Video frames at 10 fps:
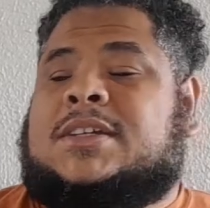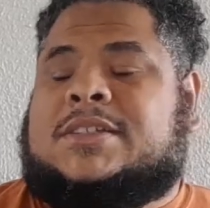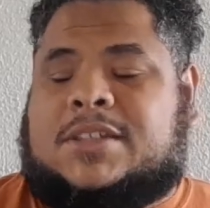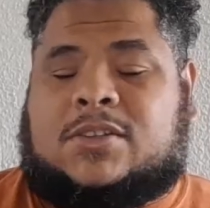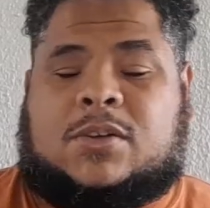
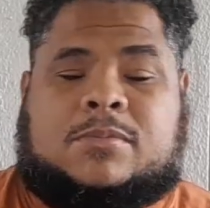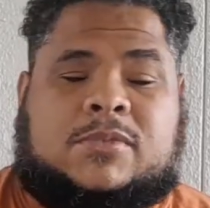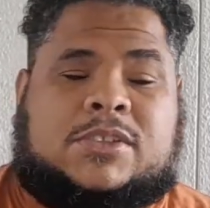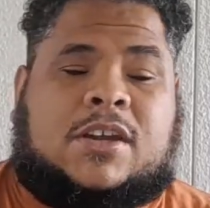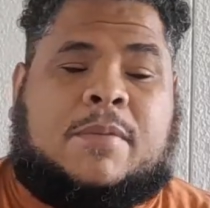
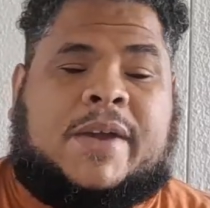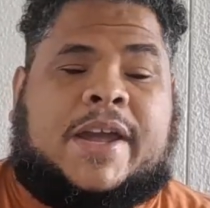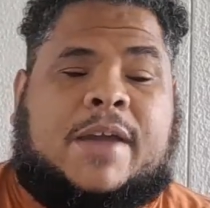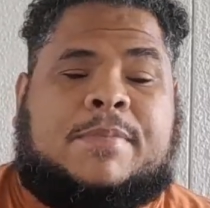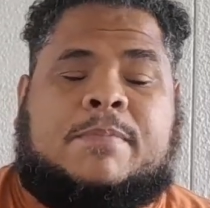Sitcoms are my
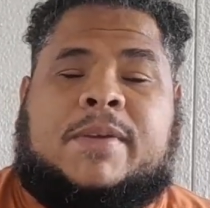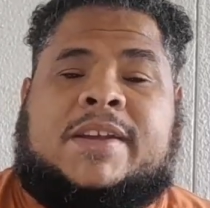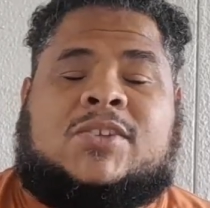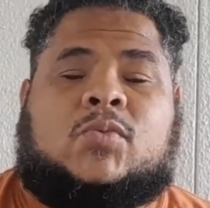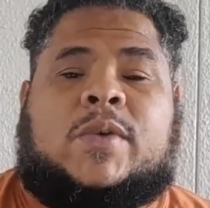happy
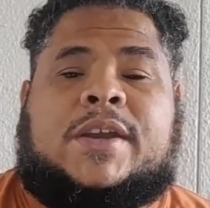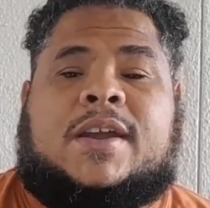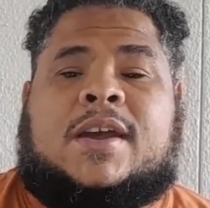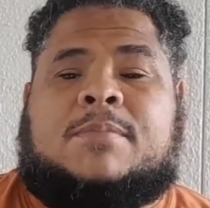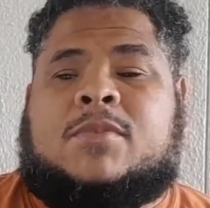place when
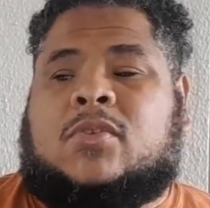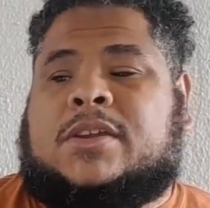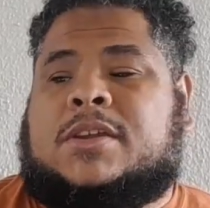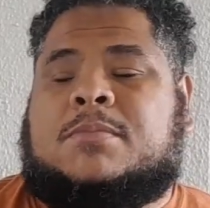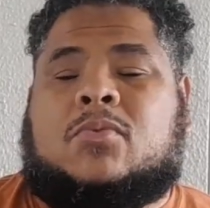I'm not
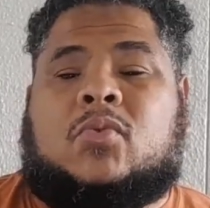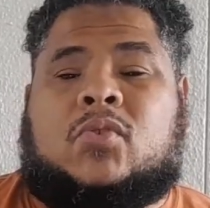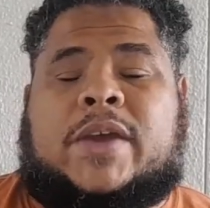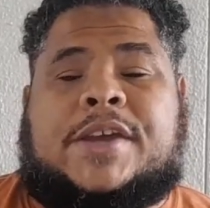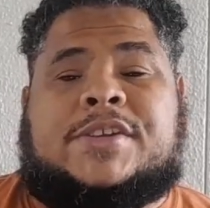in a mood
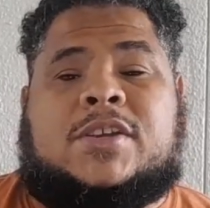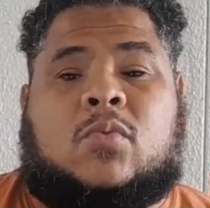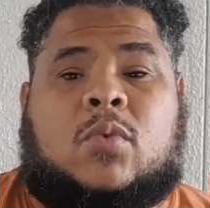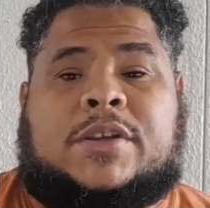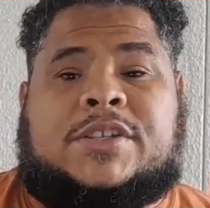to actually
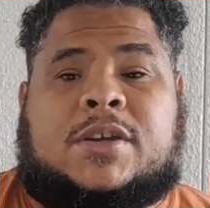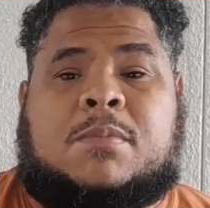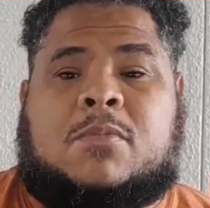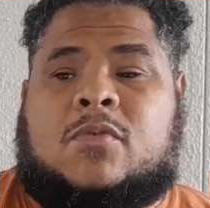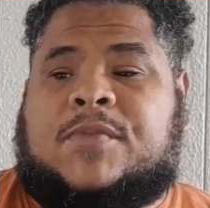watch a
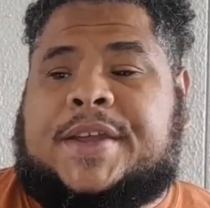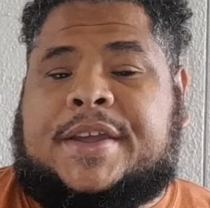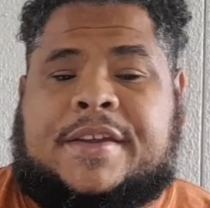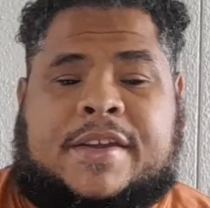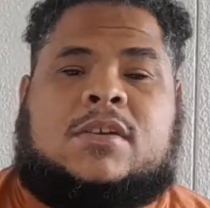
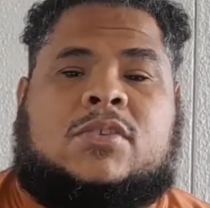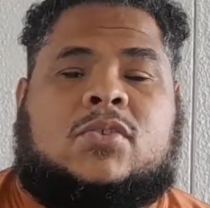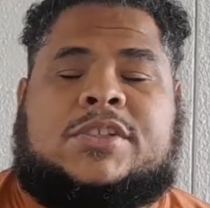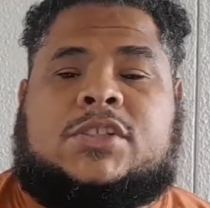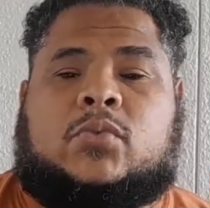movie and to
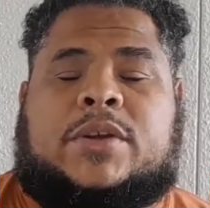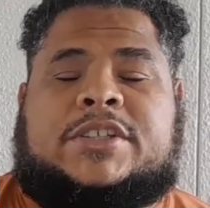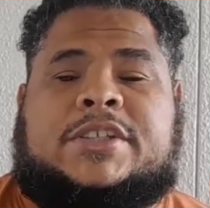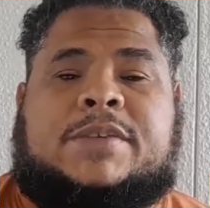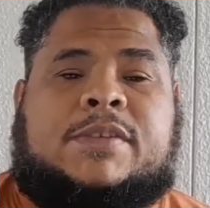just
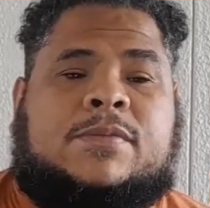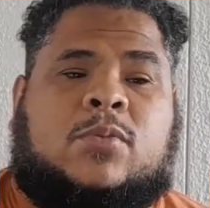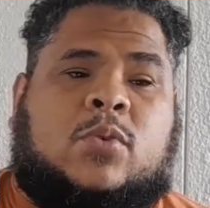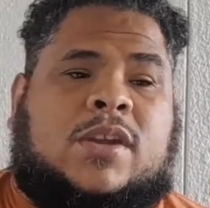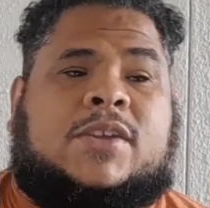watch T V
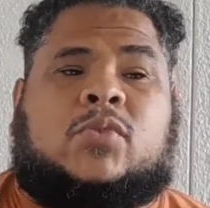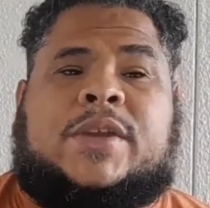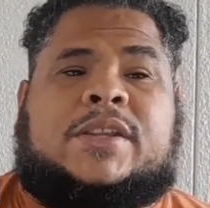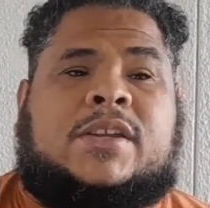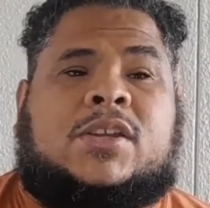for like
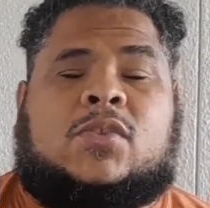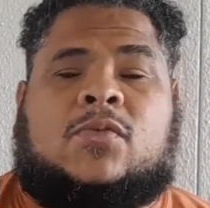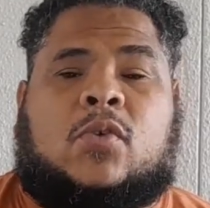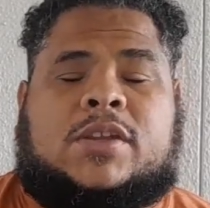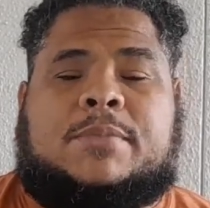twenty to
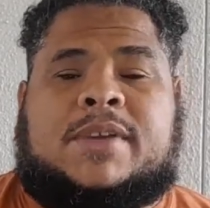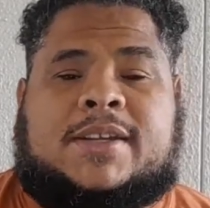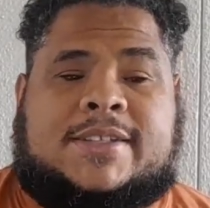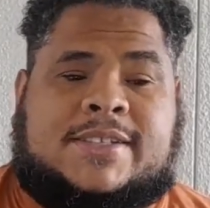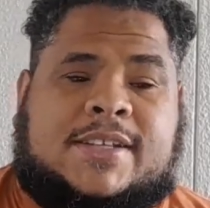forty
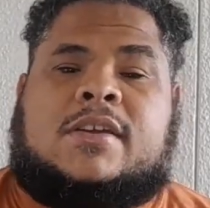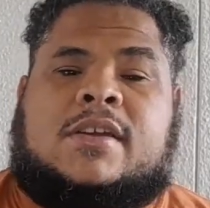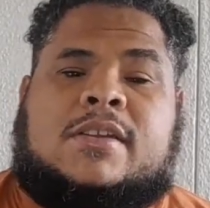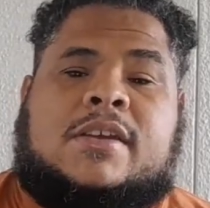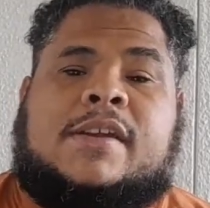minutes.
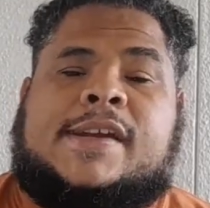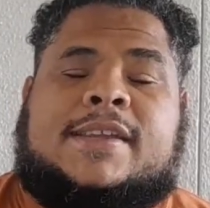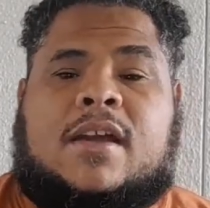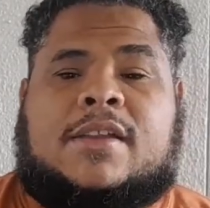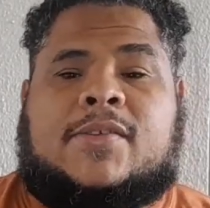And here
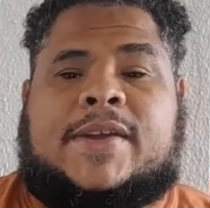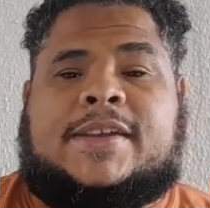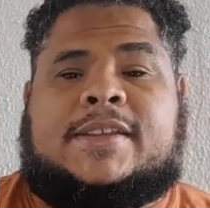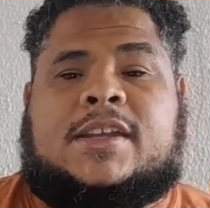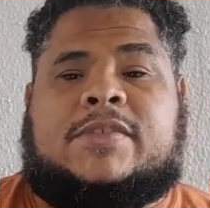are
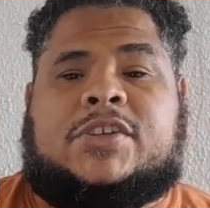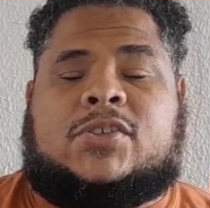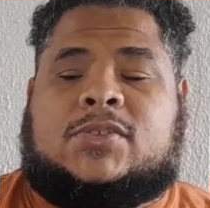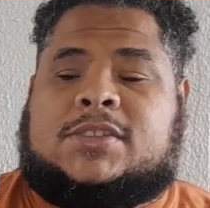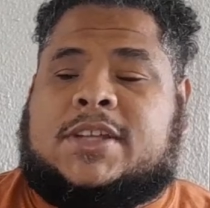underrated T V
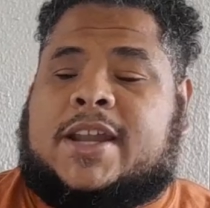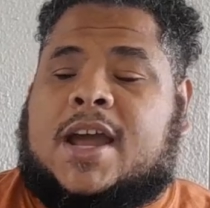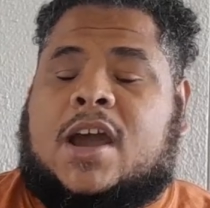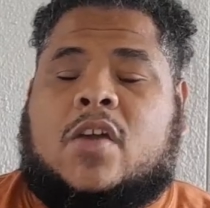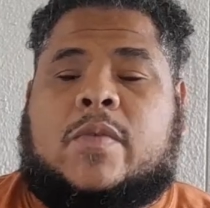shows that
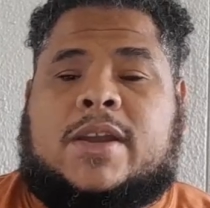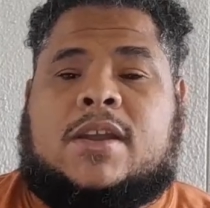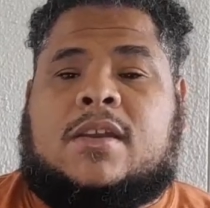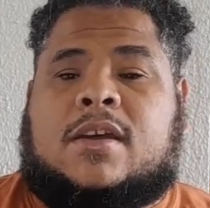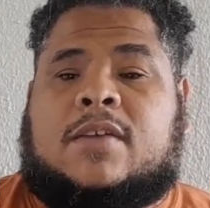I
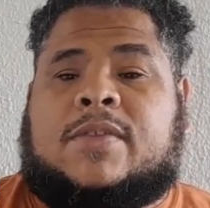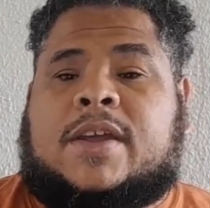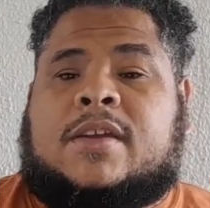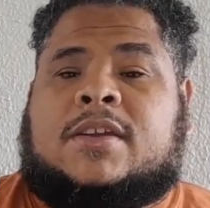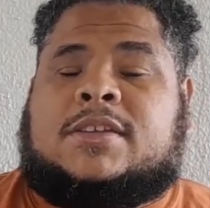really love.
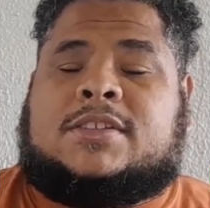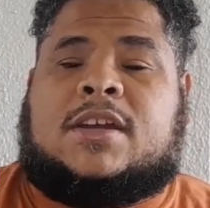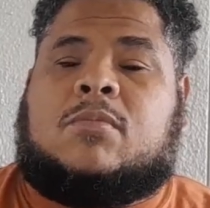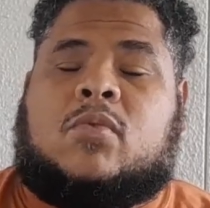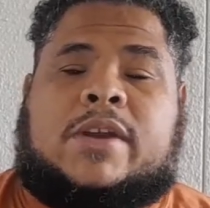
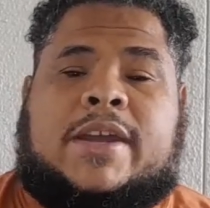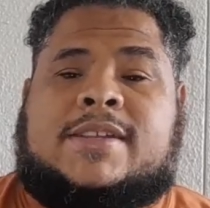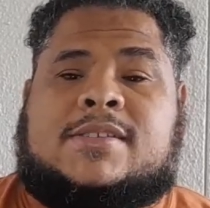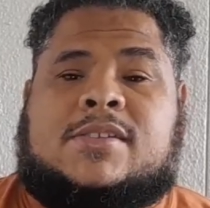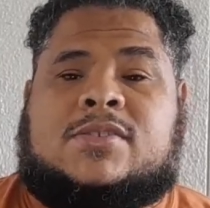Some were
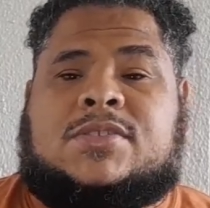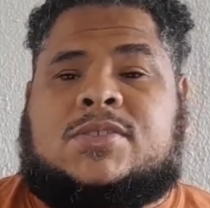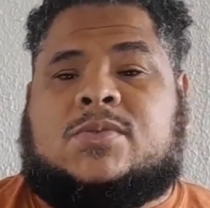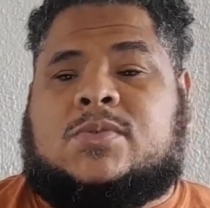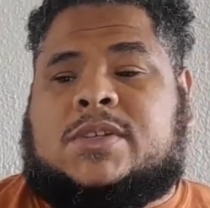cancelled too
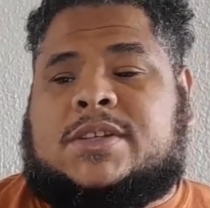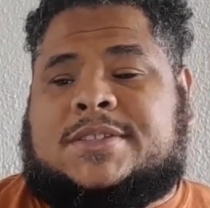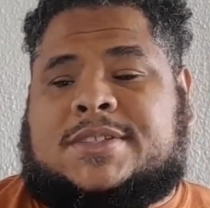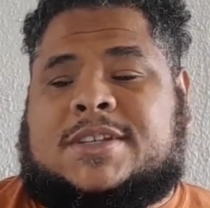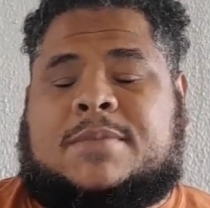soon
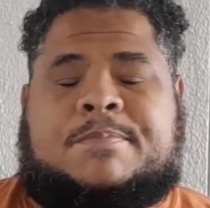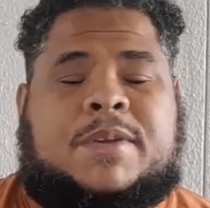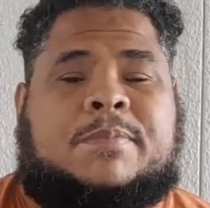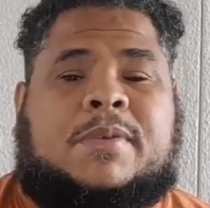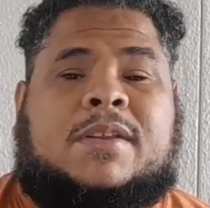and some
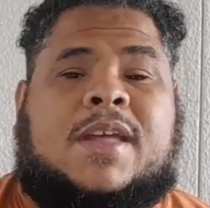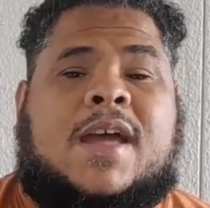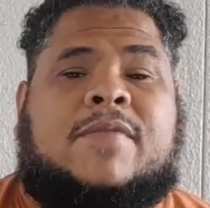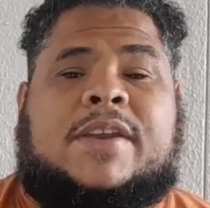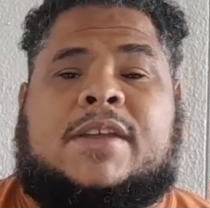people
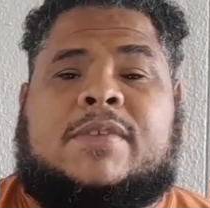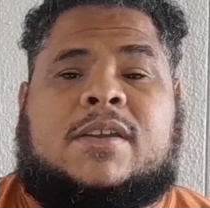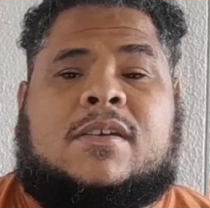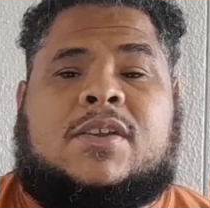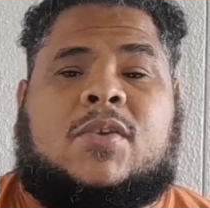haven't
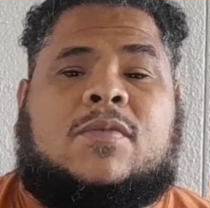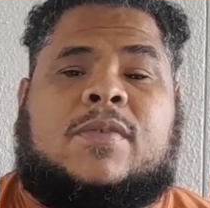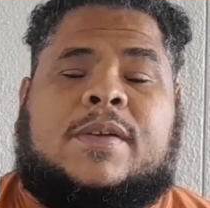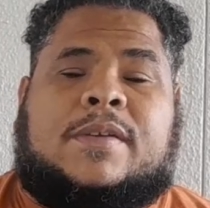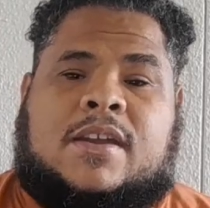even heard
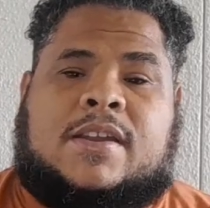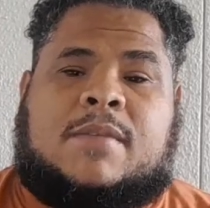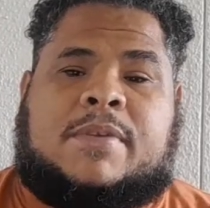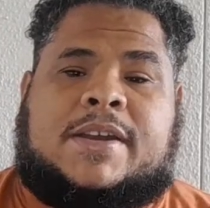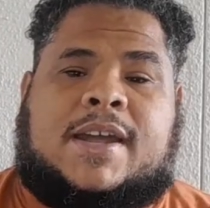of. At
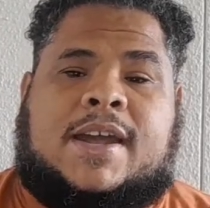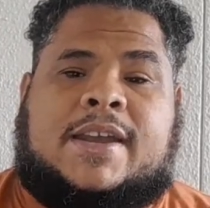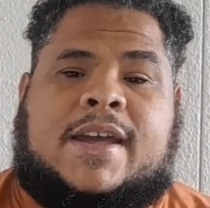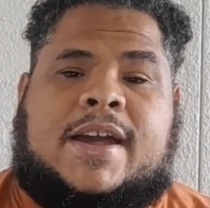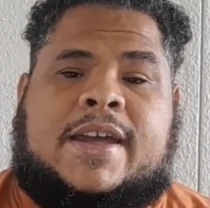number
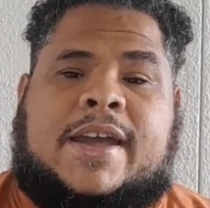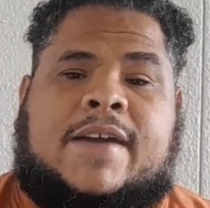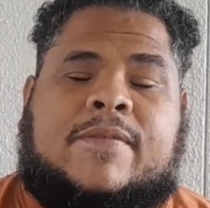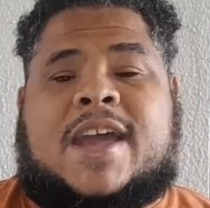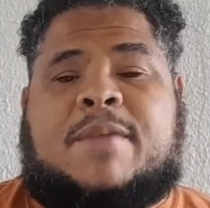nine, I
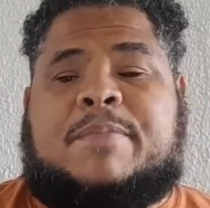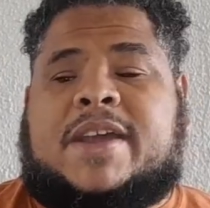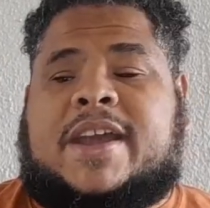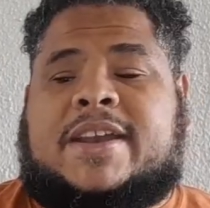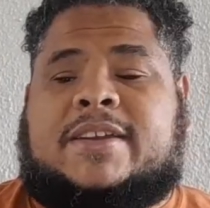have
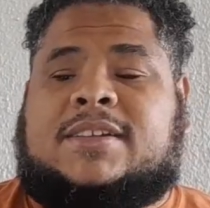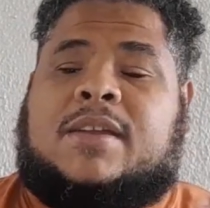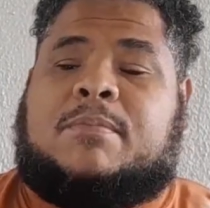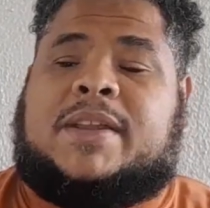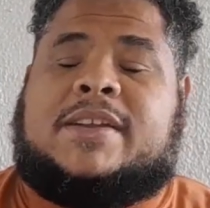Happy Endings,
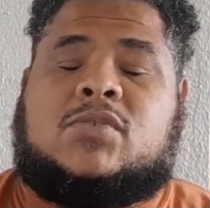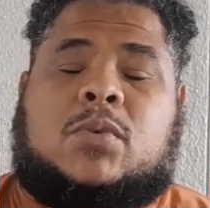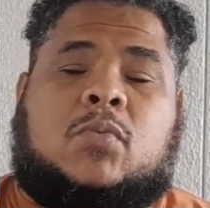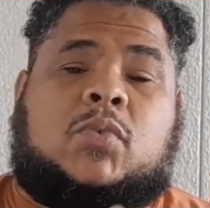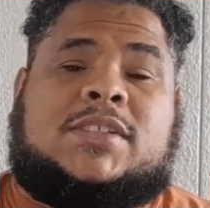but this
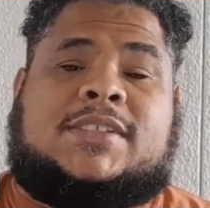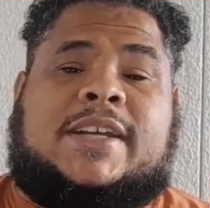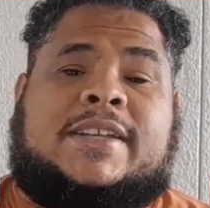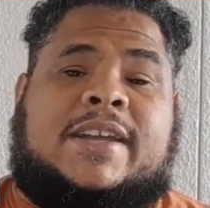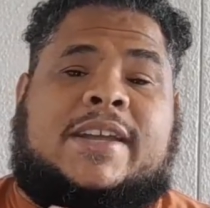one was
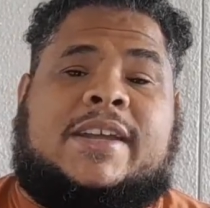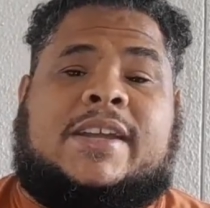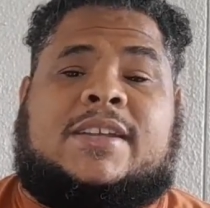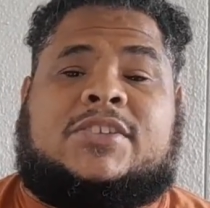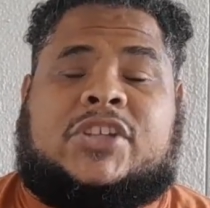set
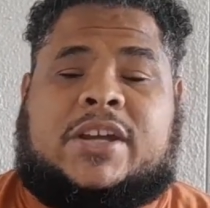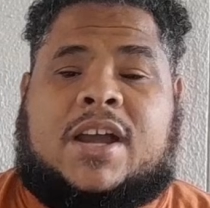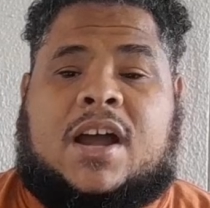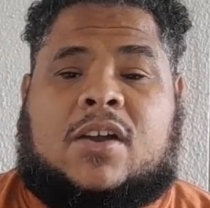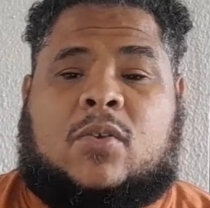in
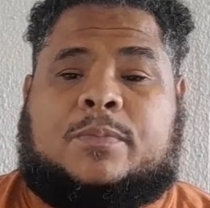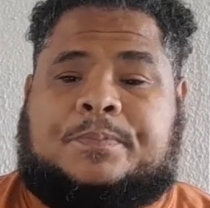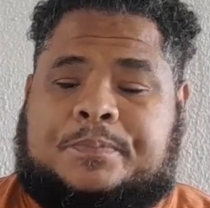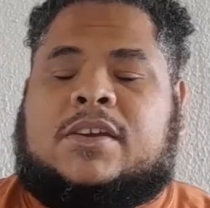Chicago.